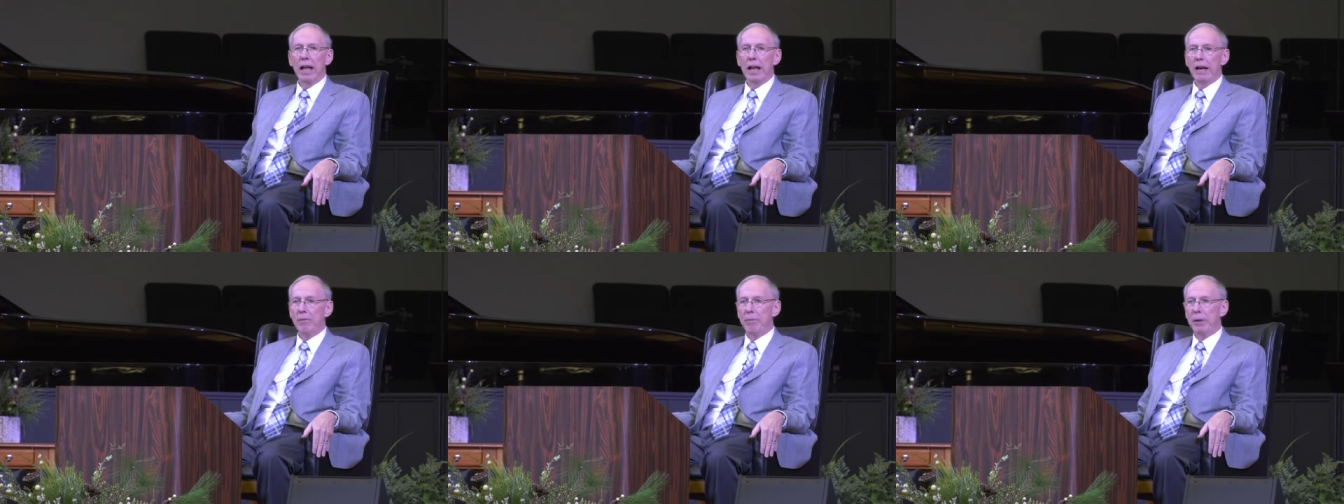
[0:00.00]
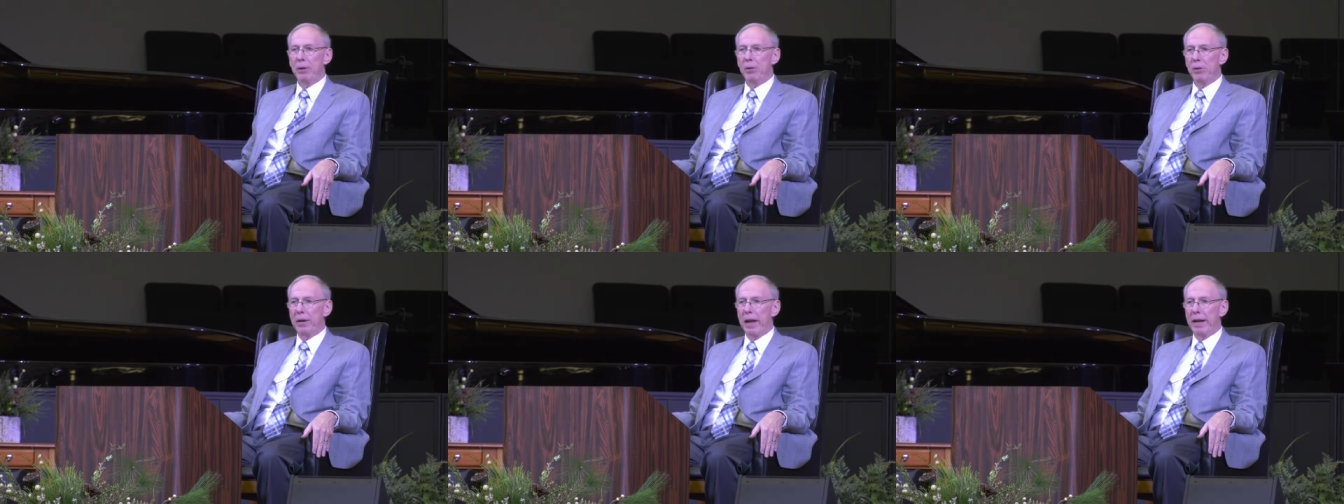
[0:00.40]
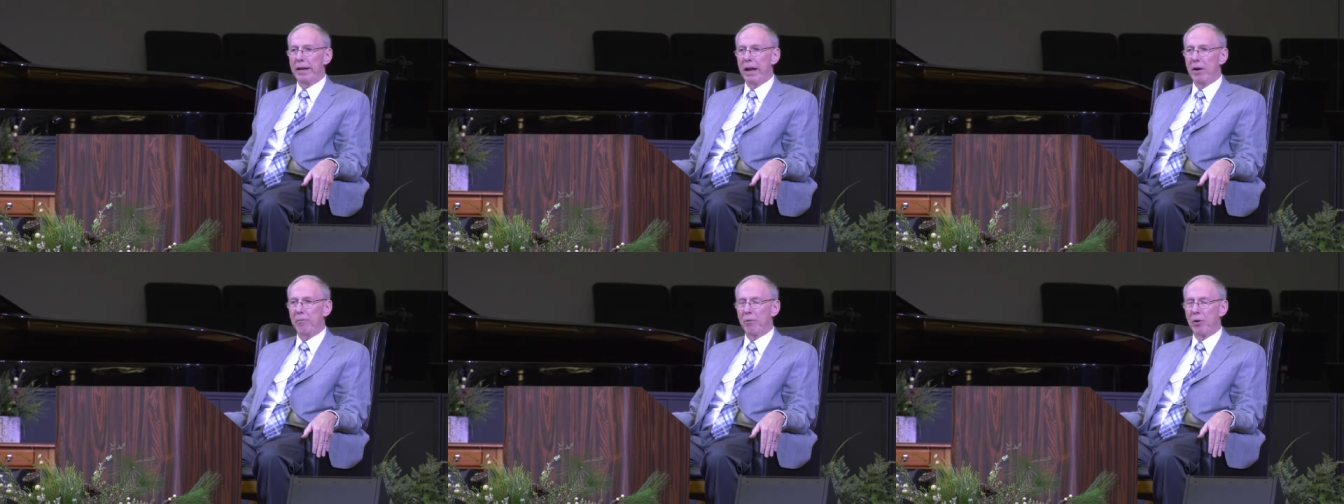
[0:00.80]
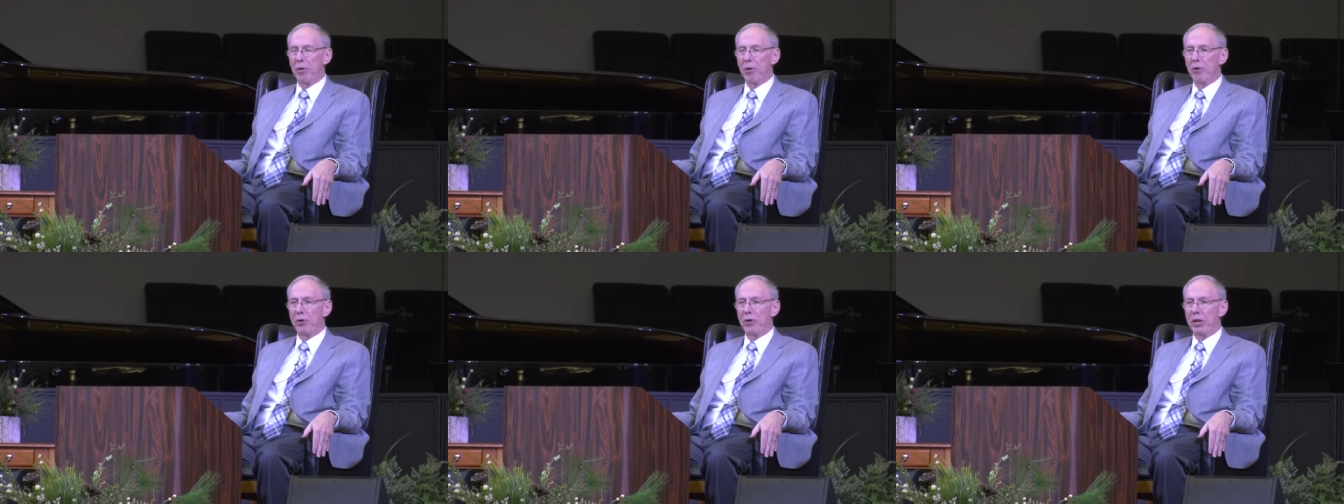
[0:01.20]
I've been doing that now for
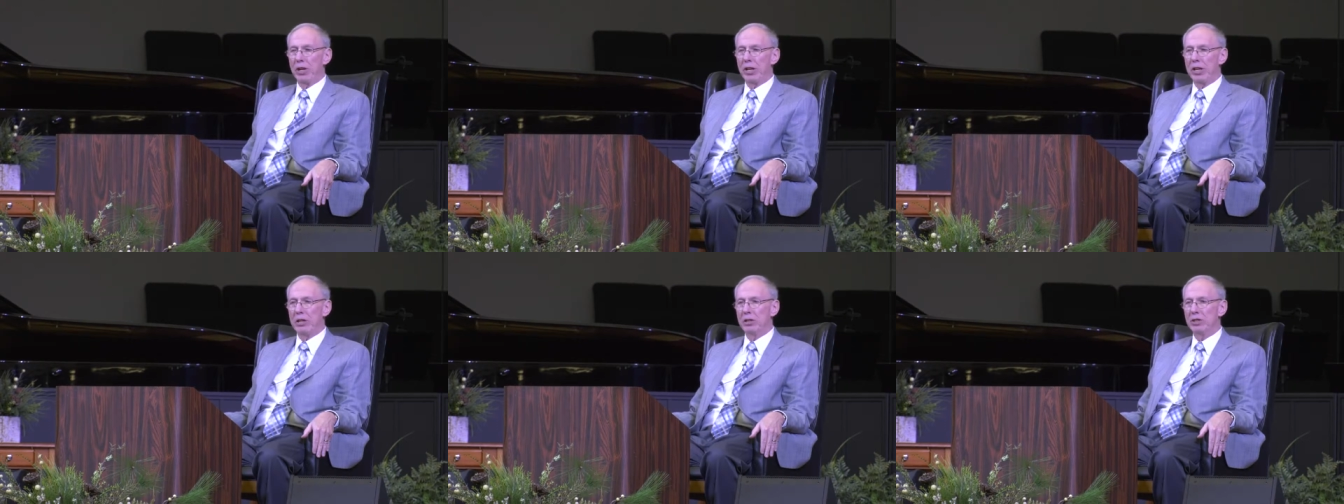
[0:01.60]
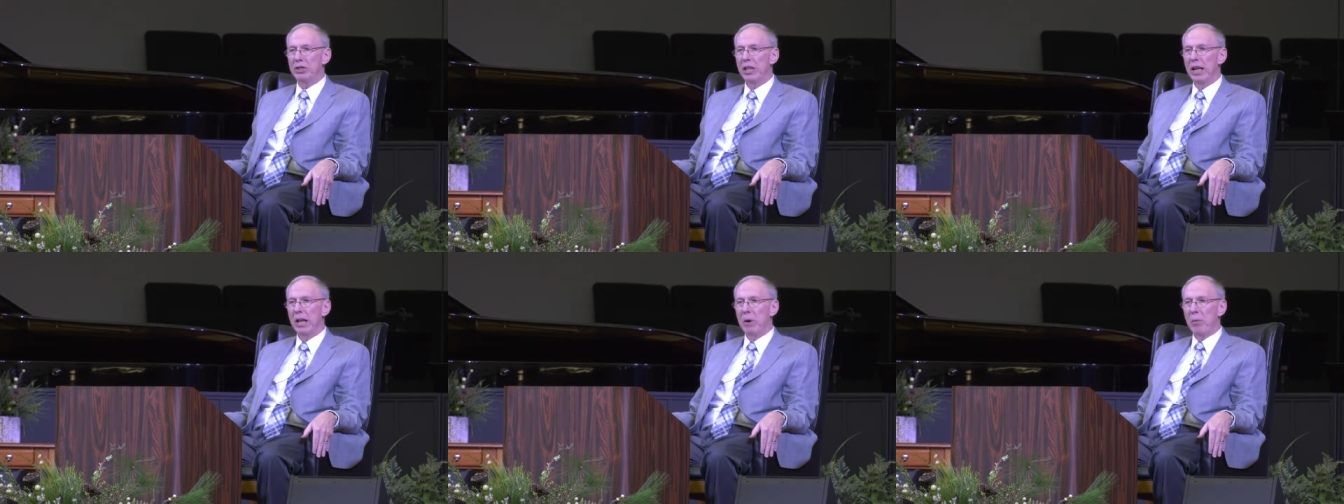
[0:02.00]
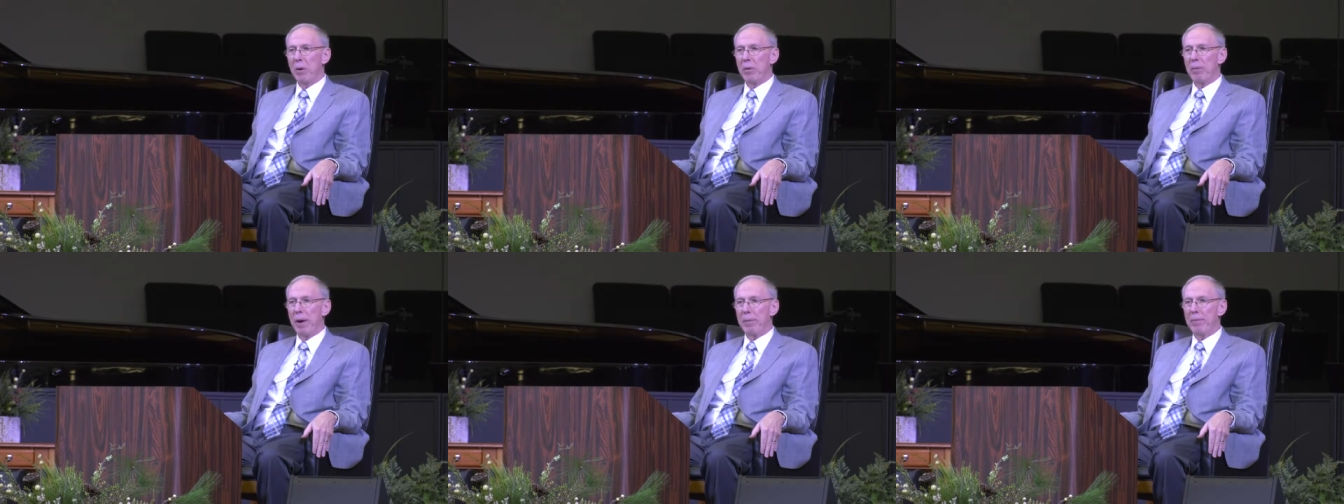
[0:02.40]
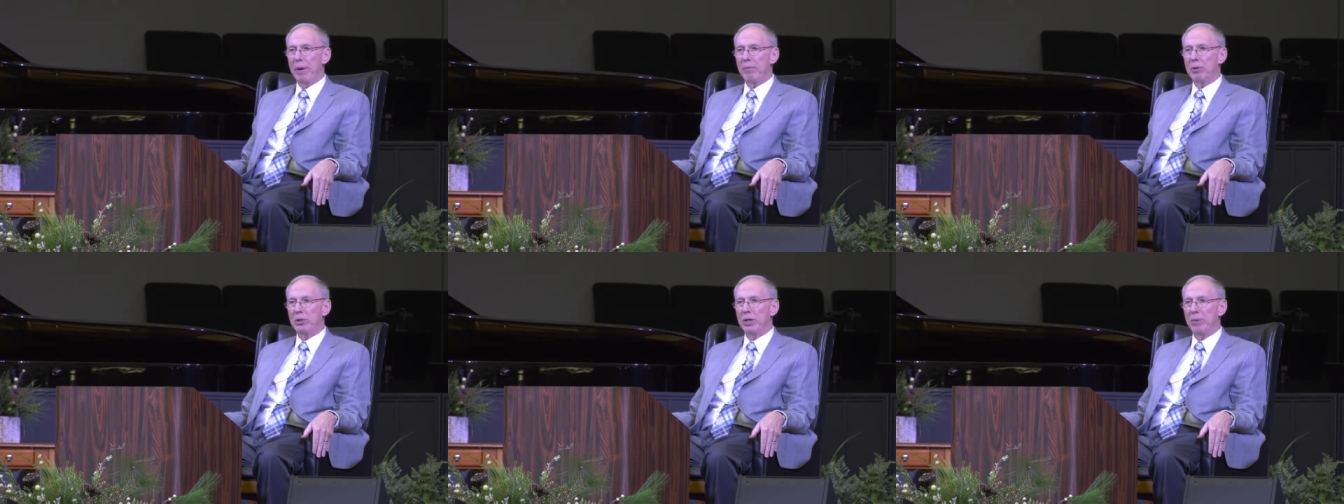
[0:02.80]
thirteen years with my
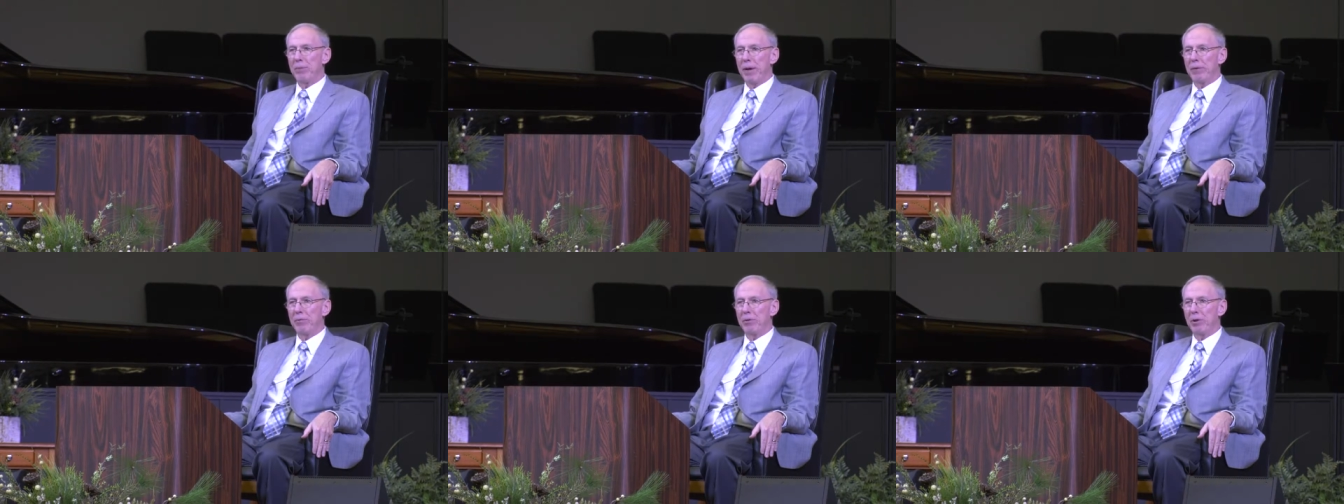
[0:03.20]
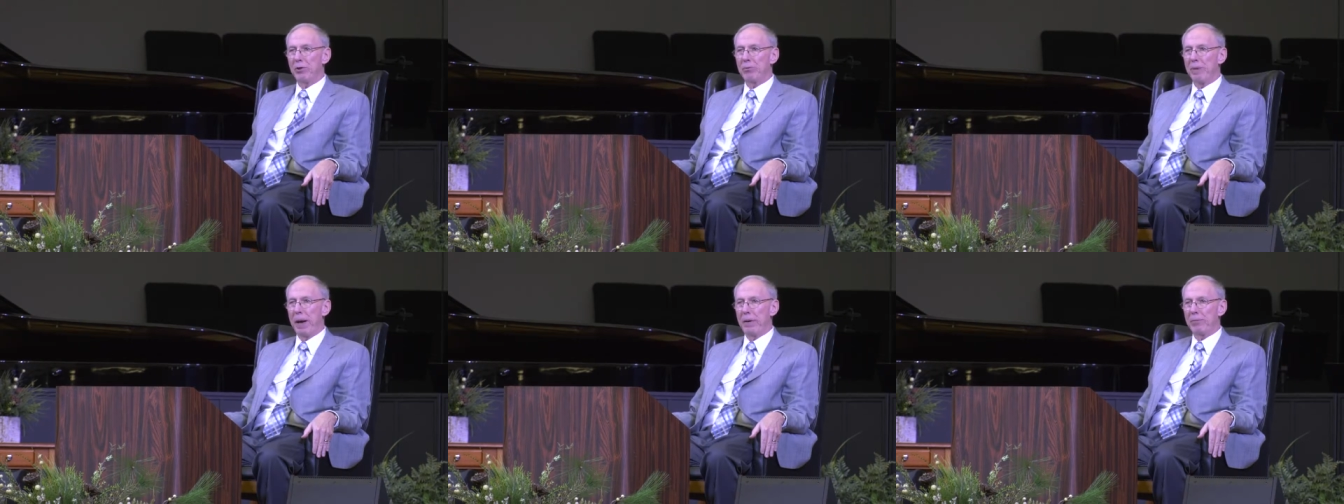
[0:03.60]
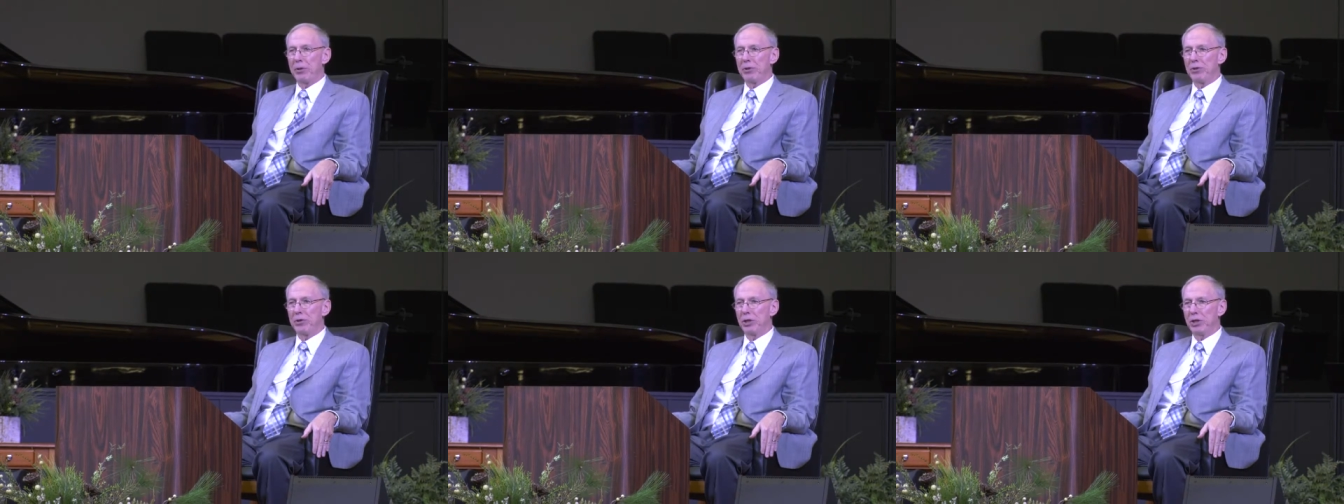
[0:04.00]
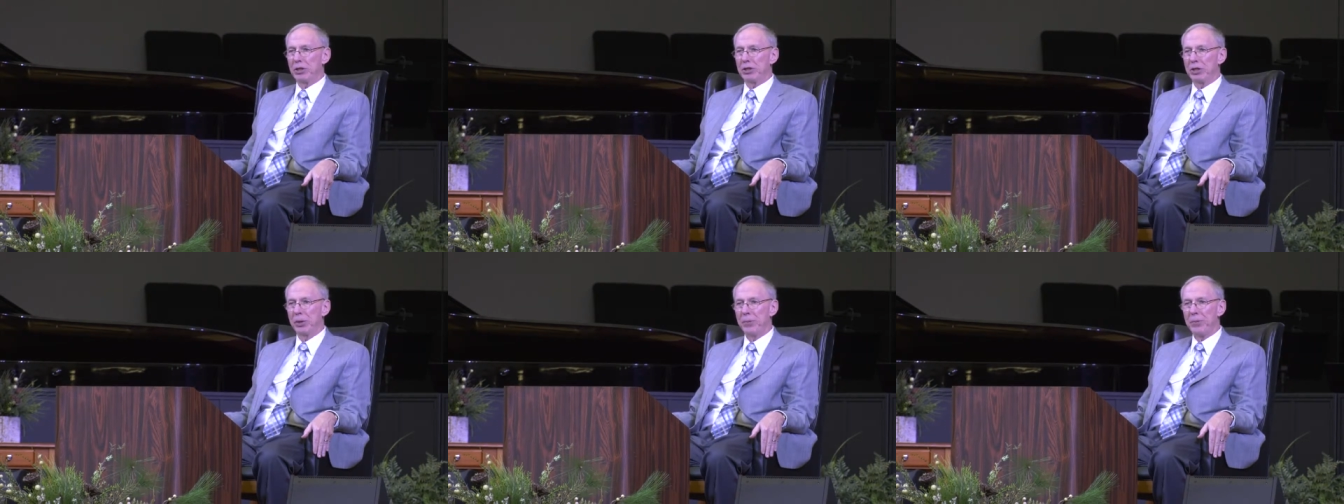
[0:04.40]
membership at First Baptist
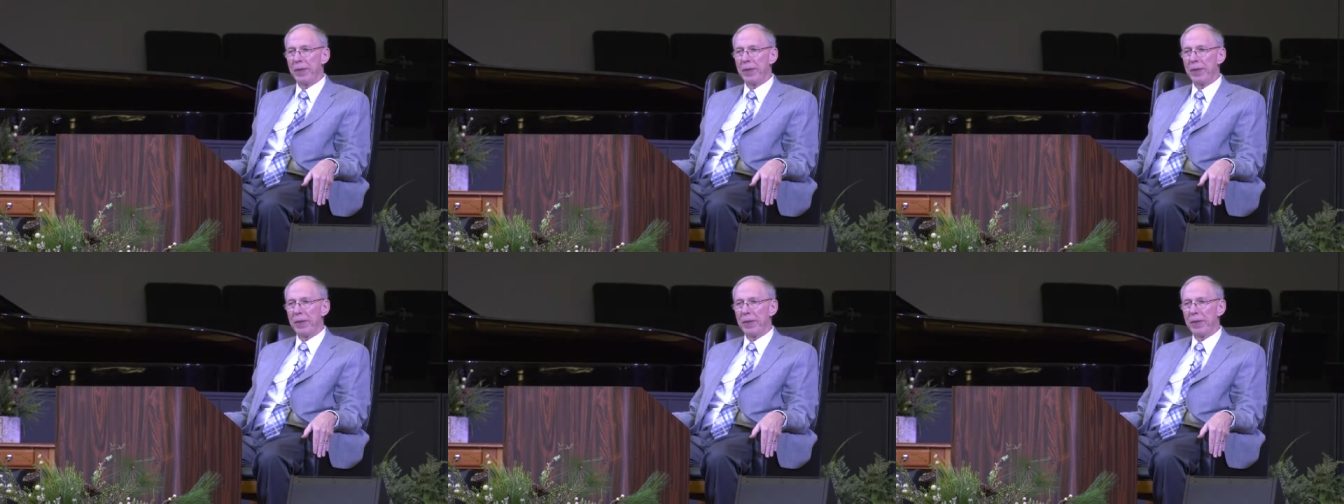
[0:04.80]
Church.